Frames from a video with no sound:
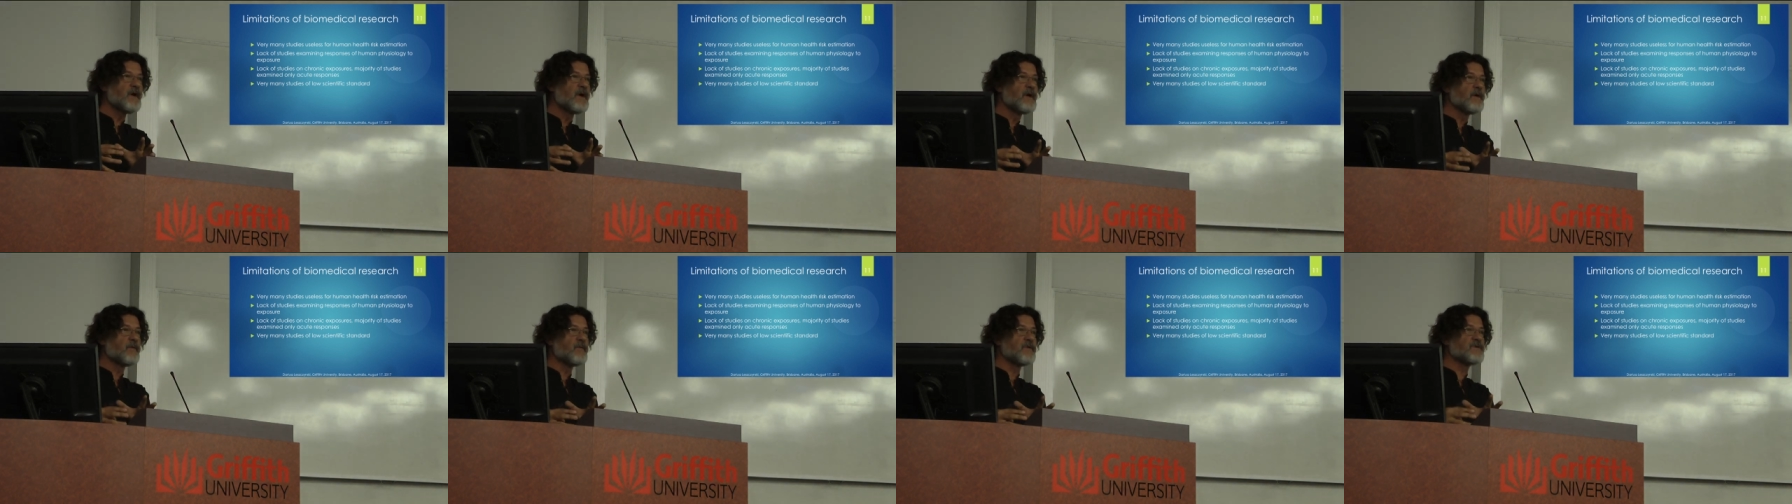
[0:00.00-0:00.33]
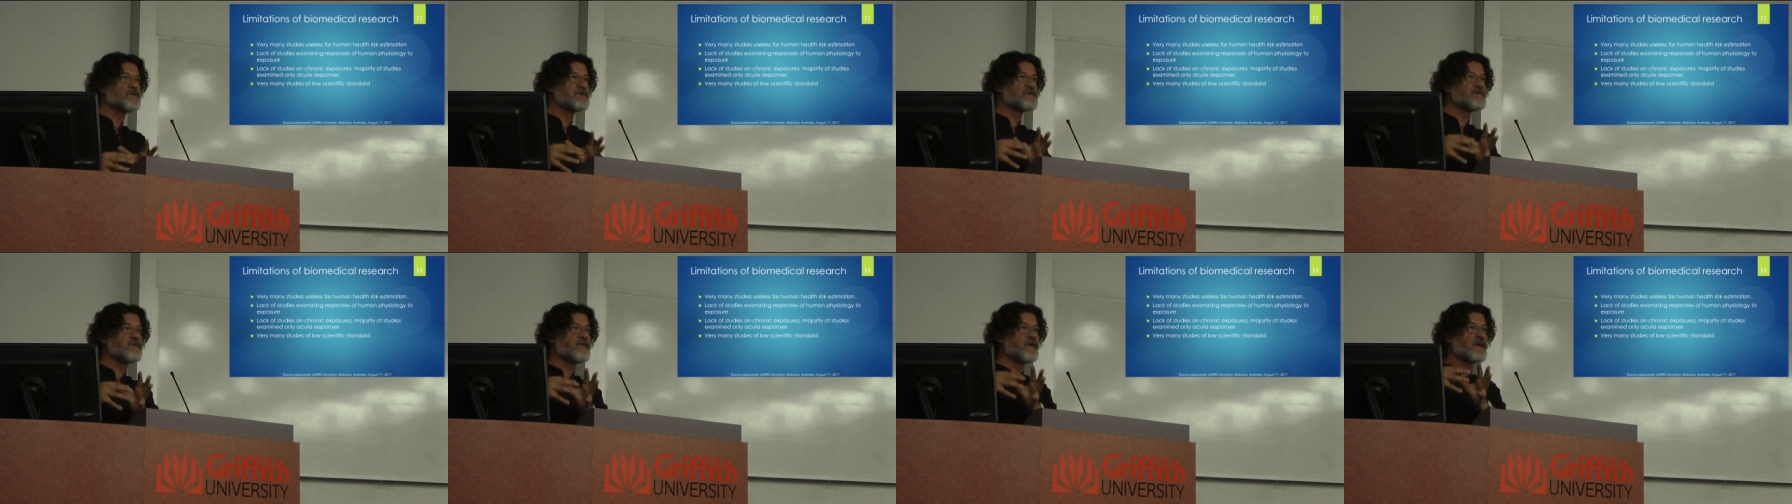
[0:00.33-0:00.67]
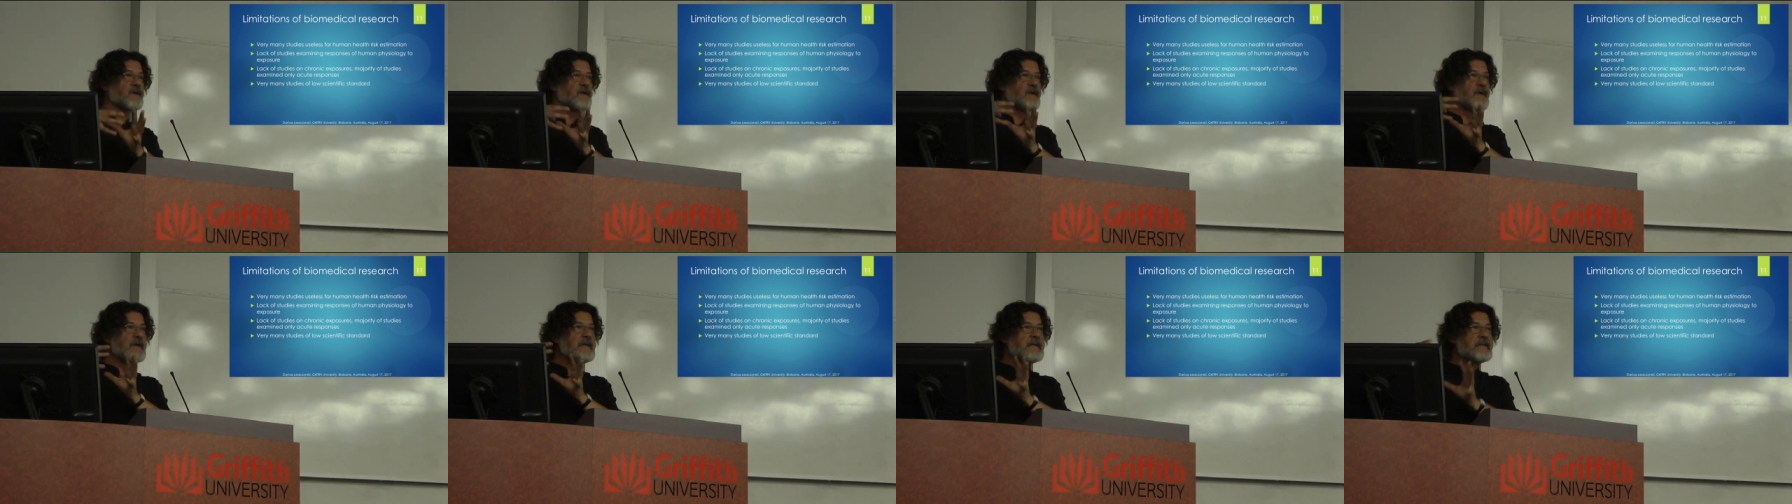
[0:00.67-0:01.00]
which is very
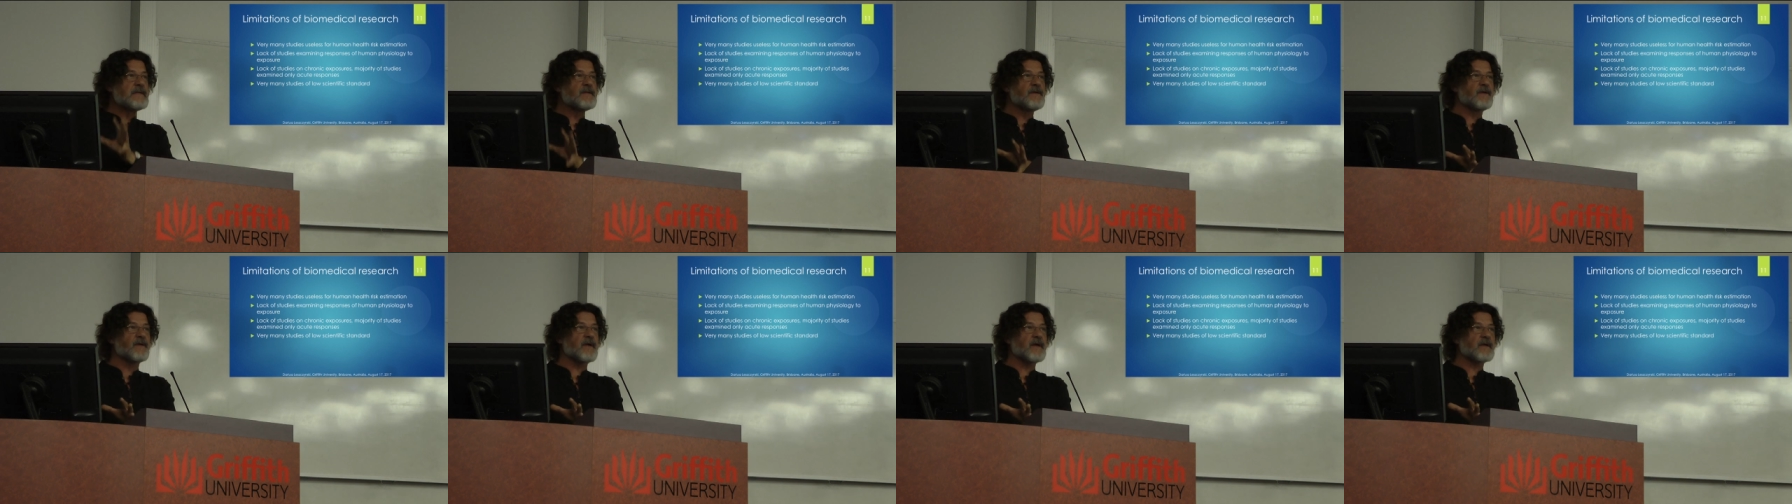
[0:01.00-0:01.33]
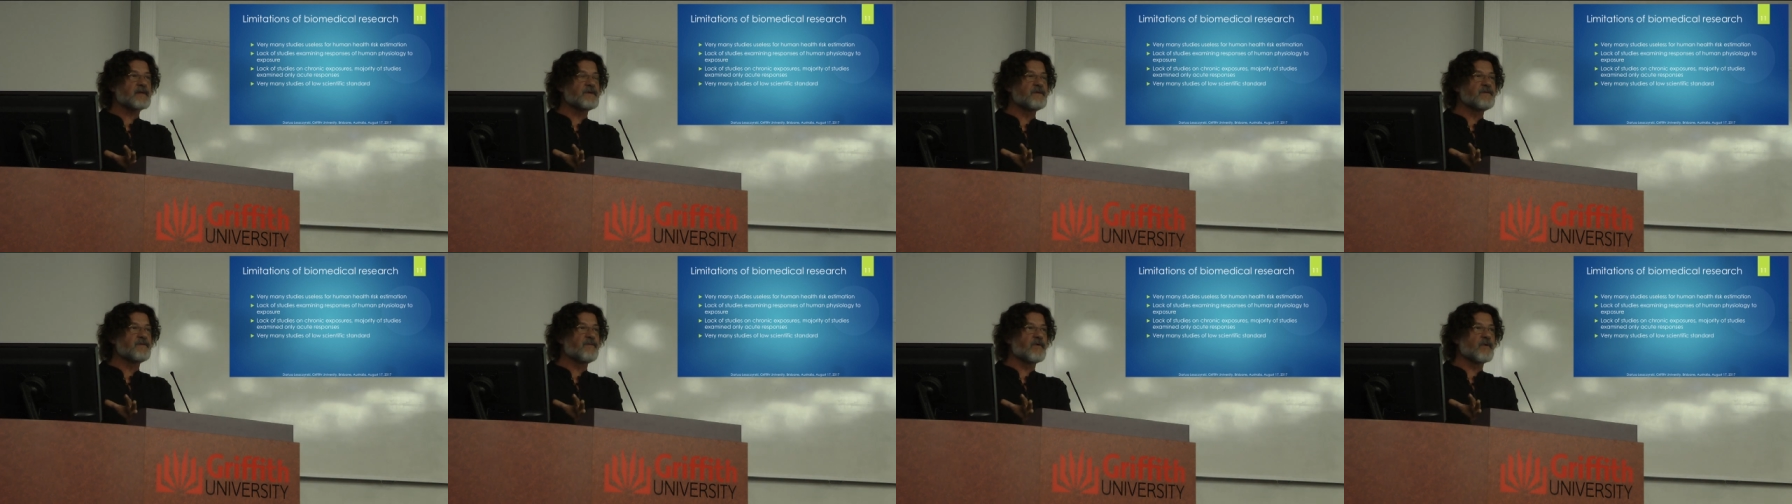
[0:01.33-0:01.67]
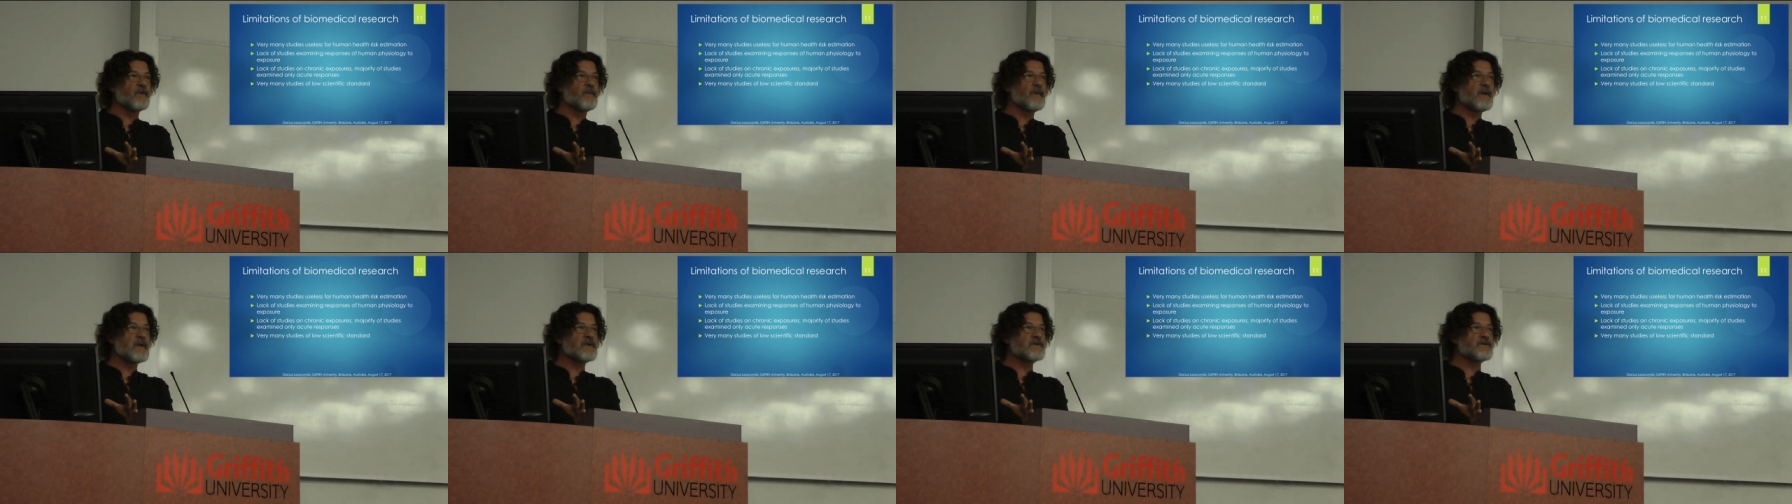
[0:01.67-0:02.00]
indirect
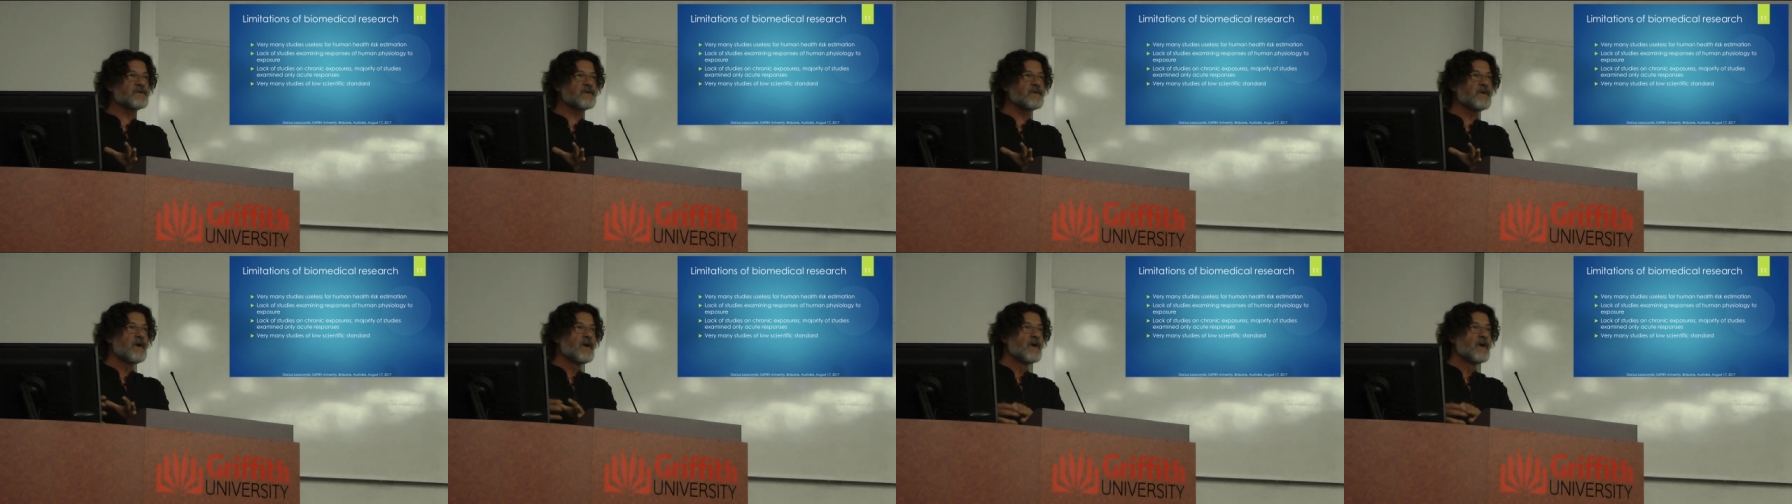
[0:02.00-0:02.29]
information,